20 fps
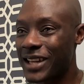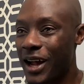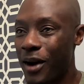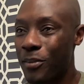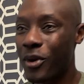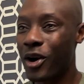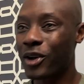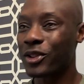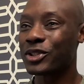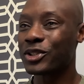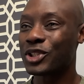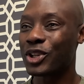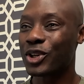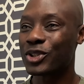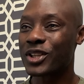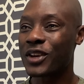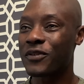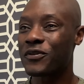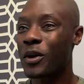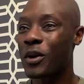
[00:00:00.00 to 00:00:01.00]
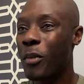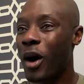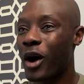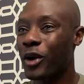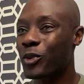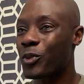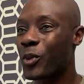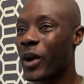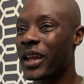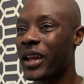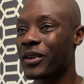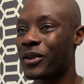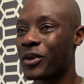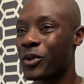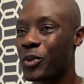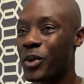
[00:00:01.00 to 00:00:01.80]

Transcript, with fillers: I'm Marlon Joseph, the Modern Waiter,